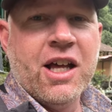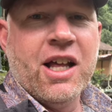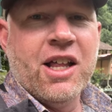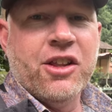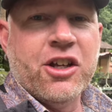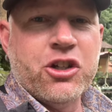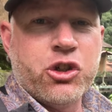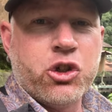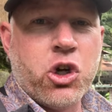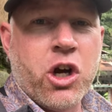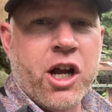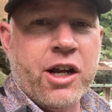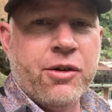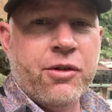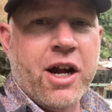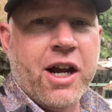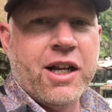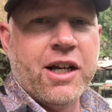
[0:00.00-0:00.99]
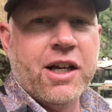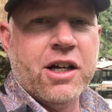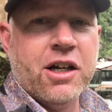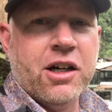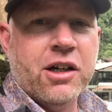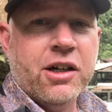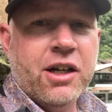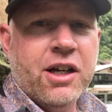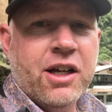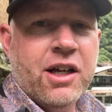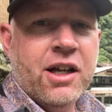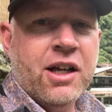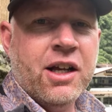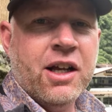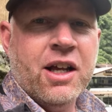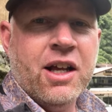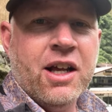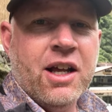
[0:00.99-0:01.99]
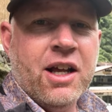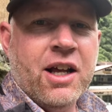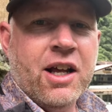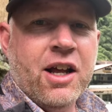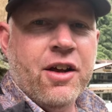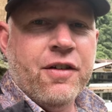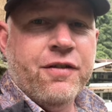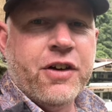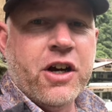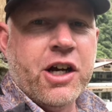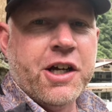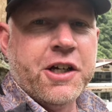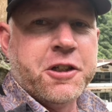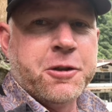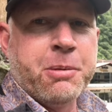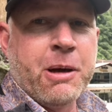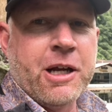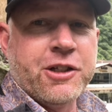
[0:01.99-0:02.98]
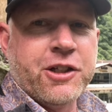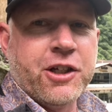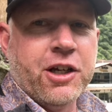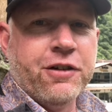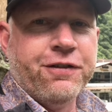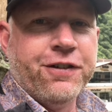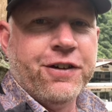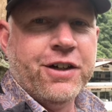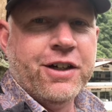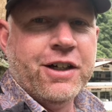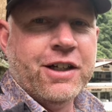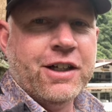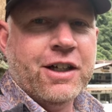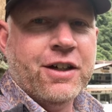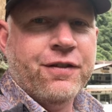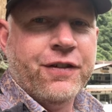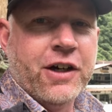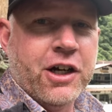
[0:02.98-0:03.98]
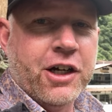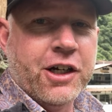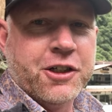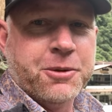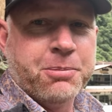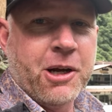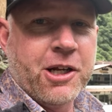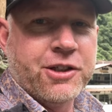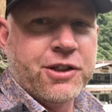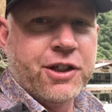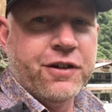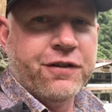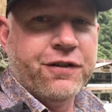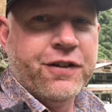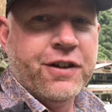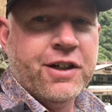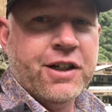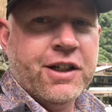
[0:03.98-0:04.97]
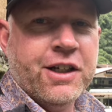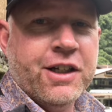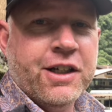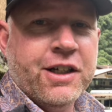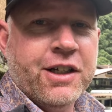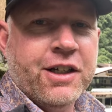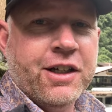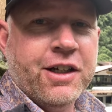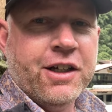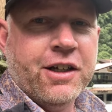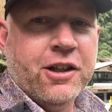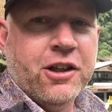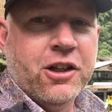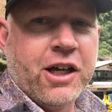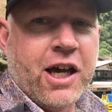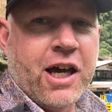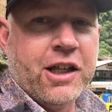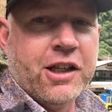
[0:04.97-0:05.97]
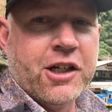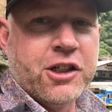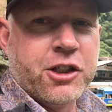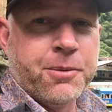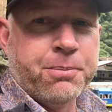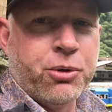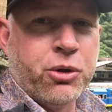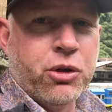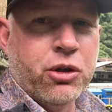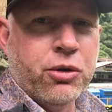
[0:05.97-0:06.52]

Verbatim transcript: This train right here, very expensive, very expensive. Look at that, that's the Peru